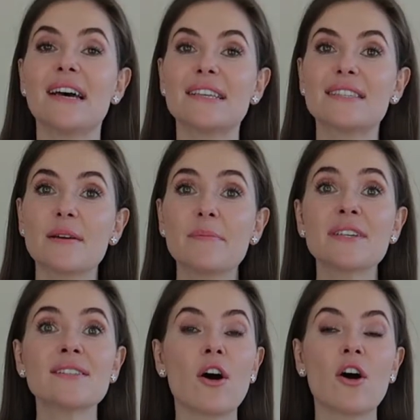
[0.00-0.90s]

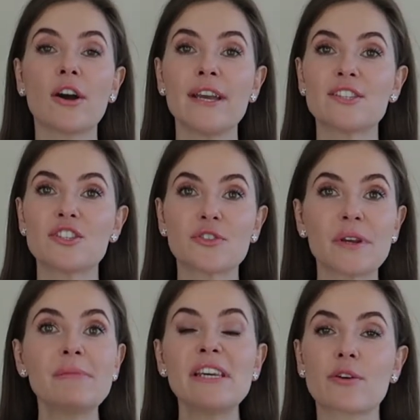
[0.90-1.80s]
Zippers are
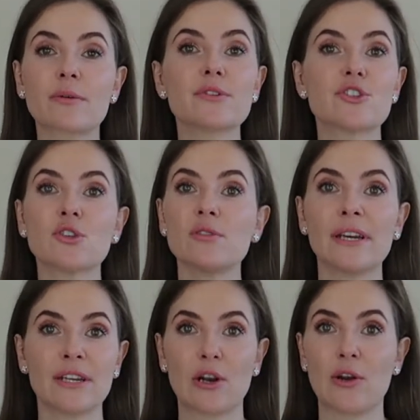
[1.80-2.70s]
extremely crucial
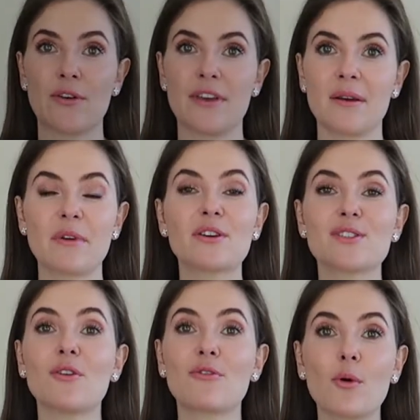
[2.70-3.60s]
in clothing because
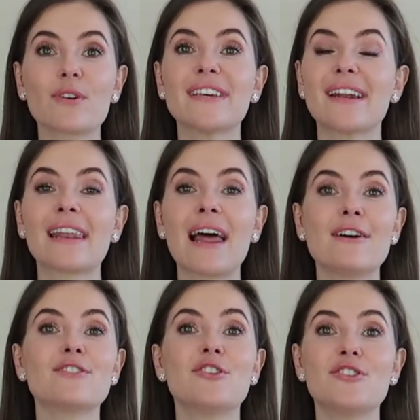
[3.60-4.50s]
of course it
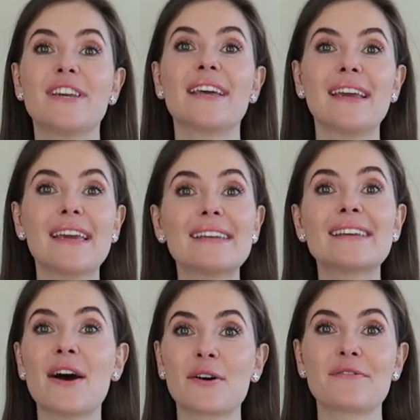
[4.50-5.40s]
allows you to get in
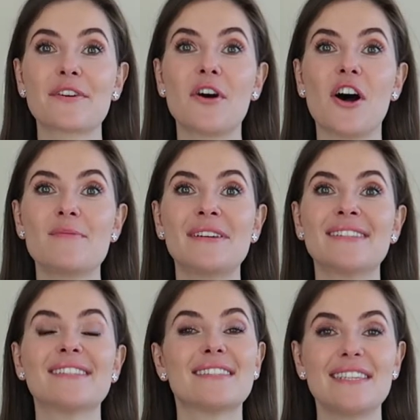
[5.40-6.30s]
and out of the garment
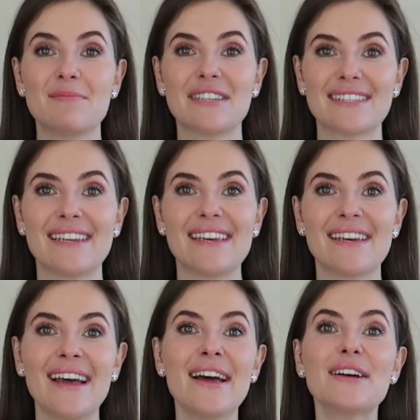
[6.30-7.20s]
seamlessly.
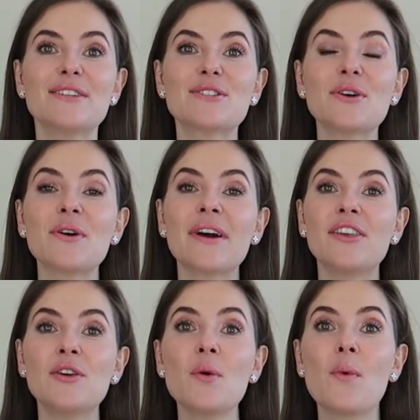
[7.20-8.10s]
So
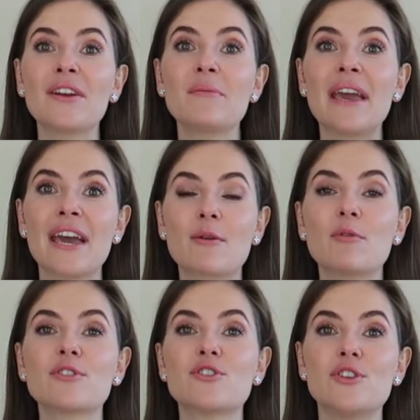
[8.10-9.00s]
you want to be
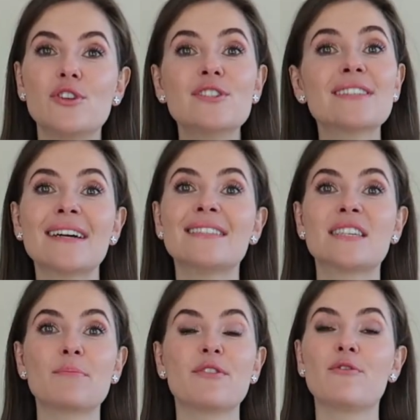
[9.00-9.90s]
able to use that
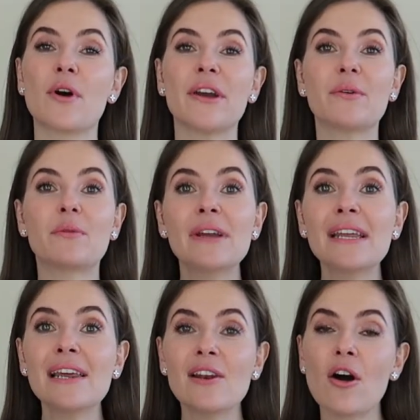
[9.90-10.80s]
zipper for a
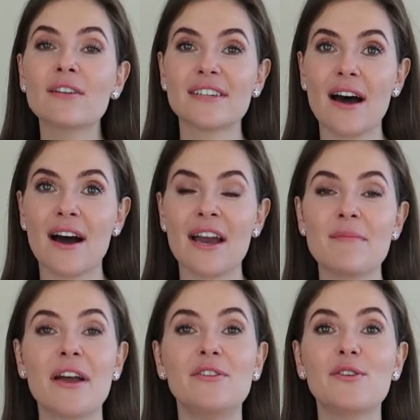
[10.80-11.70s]
really long time,
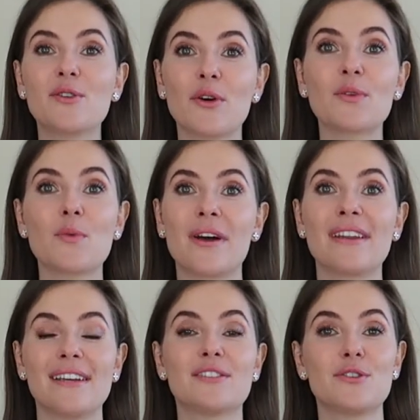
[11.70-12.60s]
and you don't want
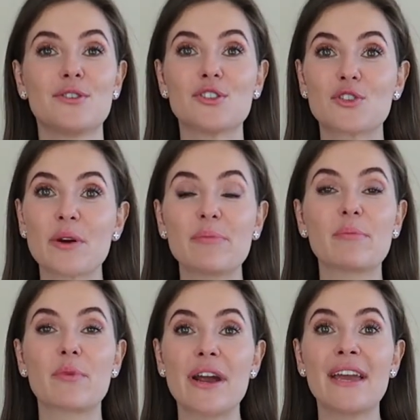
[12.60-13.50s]
it to strip,
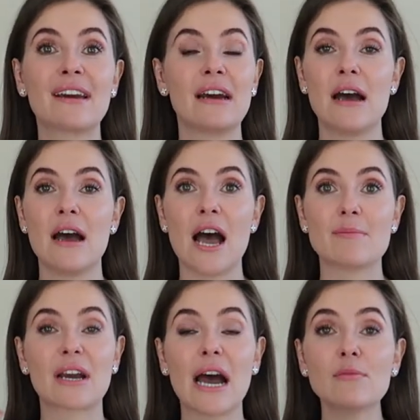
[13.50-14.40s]
break,
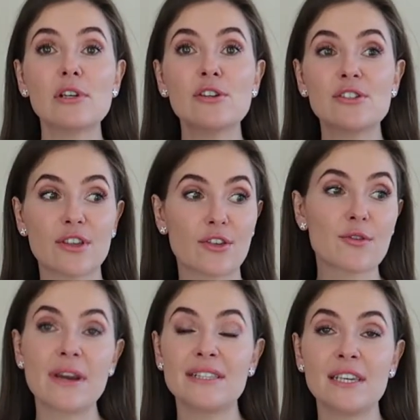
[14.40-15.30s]
come loose, the
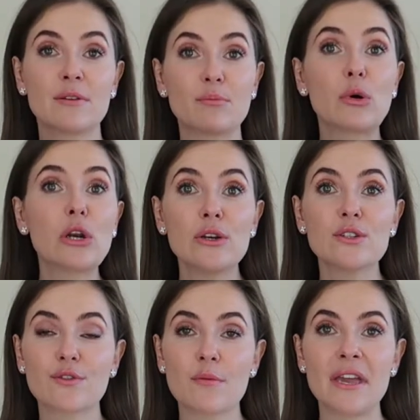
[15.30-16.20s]
threads even pull loose
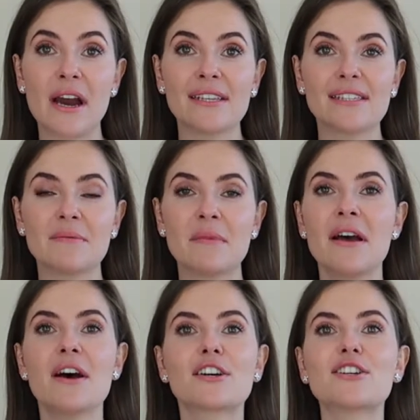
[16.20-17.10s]
from the item,
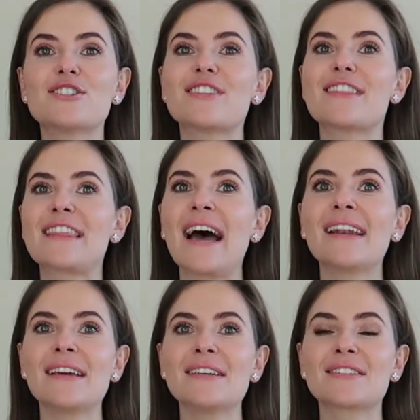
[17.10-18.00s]
because
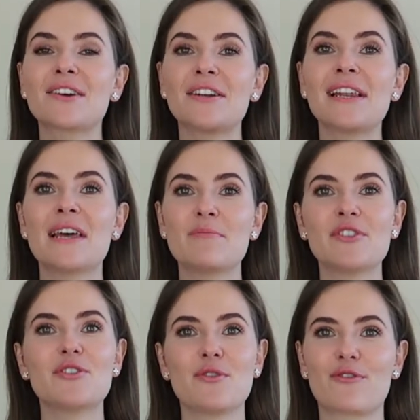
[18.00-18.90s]
that is going to
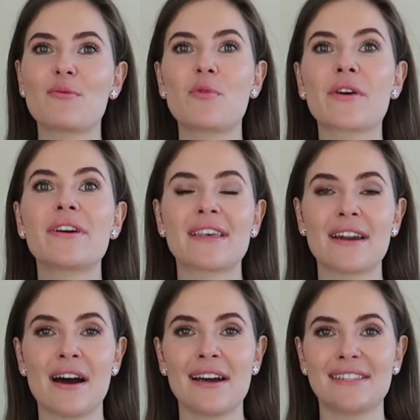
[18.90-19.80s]
limit you from wearing
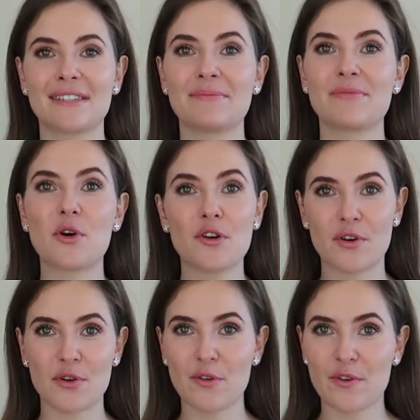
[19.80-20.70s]
that item over
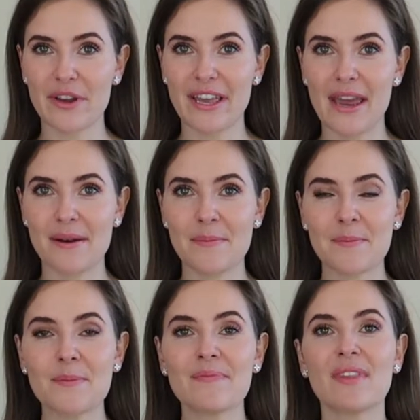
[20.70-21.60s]
and over again.
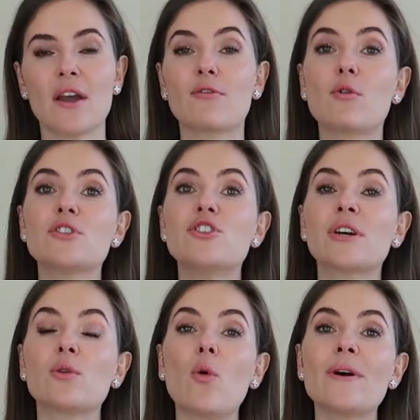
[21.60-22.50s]
Of course, you
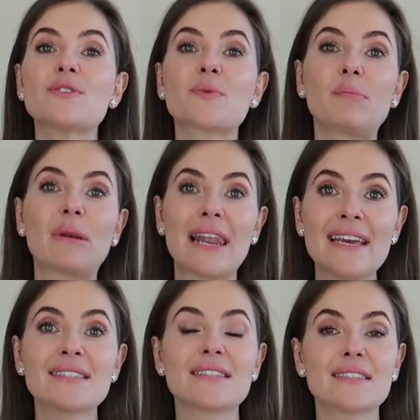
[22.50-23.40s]
can always
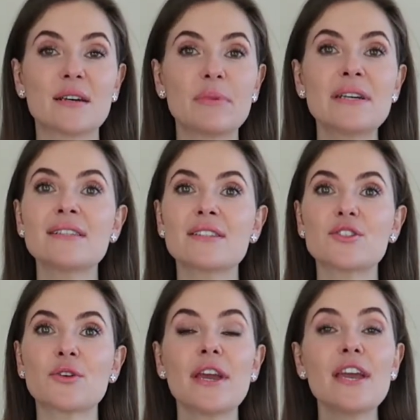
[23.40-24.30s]
replace zippers.
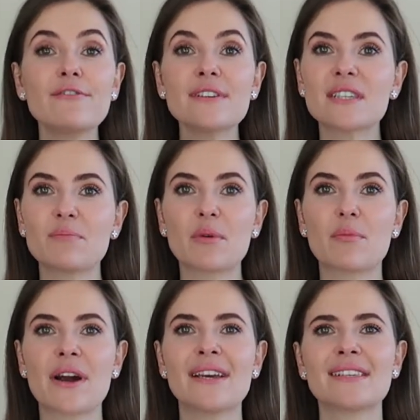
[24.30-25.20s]
So if a zipper
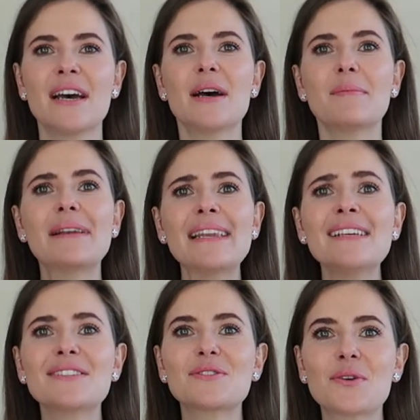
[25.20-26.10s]
breaks,
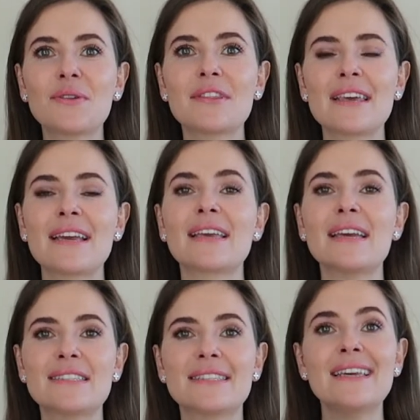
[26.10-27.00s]
please don't think
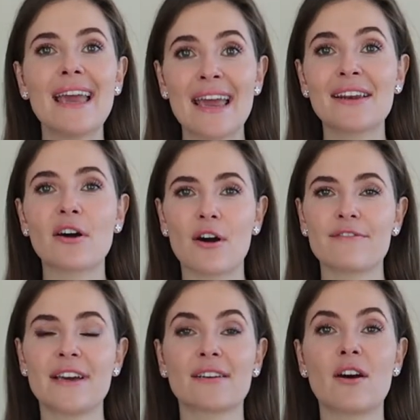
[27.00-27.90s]
it's the end of
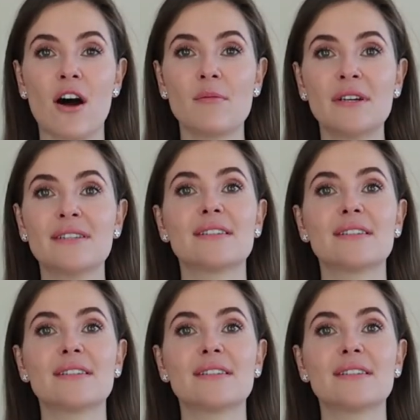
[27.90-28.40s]
that garment.